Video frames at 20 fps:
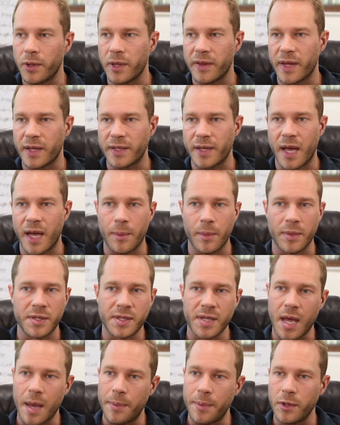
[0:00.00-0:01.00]
that time what's
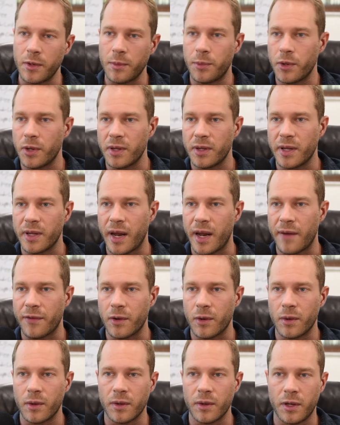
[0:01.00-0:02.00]
stopping you putting that
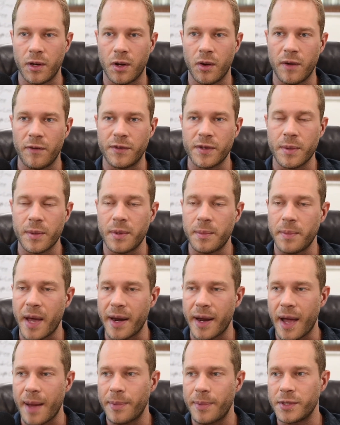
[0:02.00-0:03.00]
effort you know if something bad
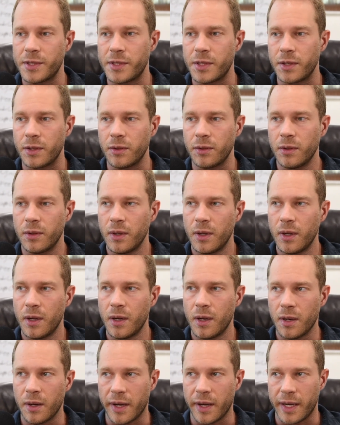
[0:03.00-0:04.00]
happens to you
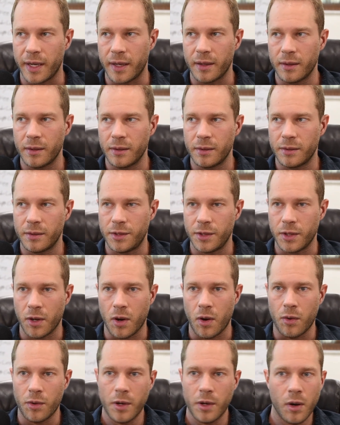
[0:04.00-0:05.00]
like do you go,
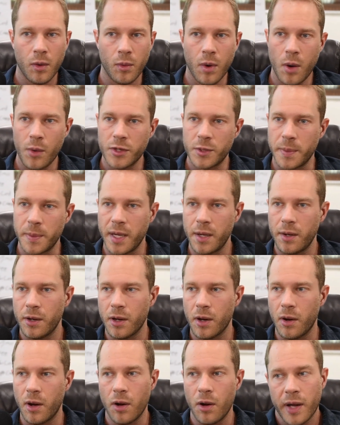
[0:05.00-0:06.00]
oh no, What was me? Or do you
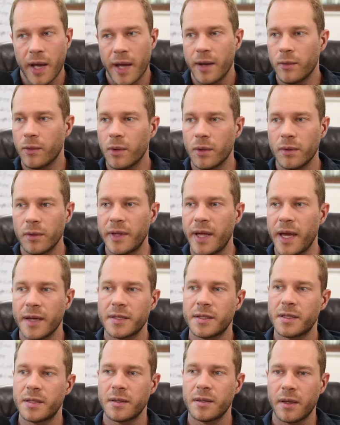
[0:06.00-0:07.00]
go, okay, well,
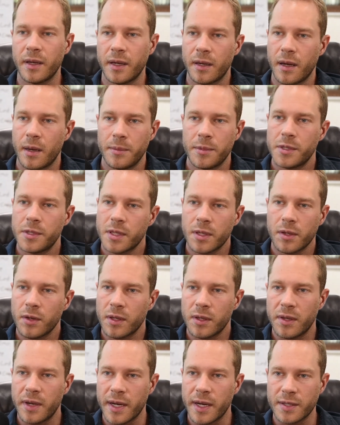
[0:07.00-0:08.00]
next, like I'm just going to look
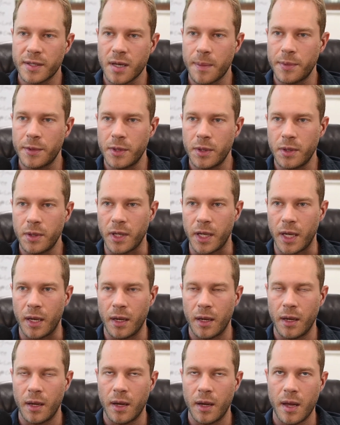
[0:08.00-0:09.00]
at the next opportunity.
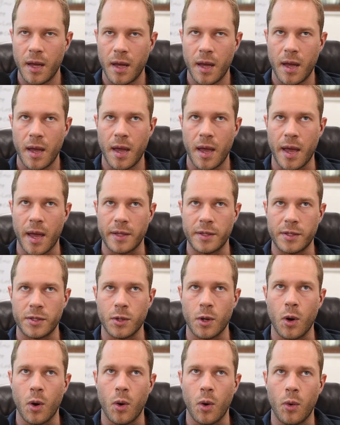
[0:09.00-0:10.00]
And
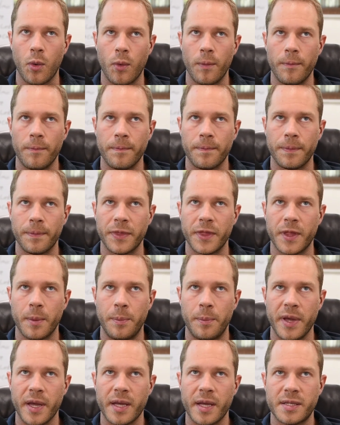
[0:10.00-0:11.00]
so the
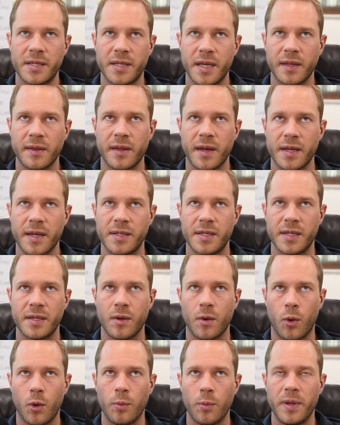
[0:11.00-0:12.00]
biggest thing that I see
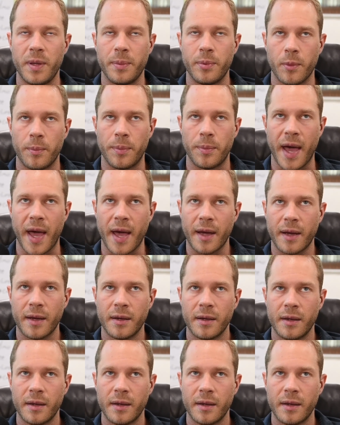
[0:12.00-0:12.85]
that hold people back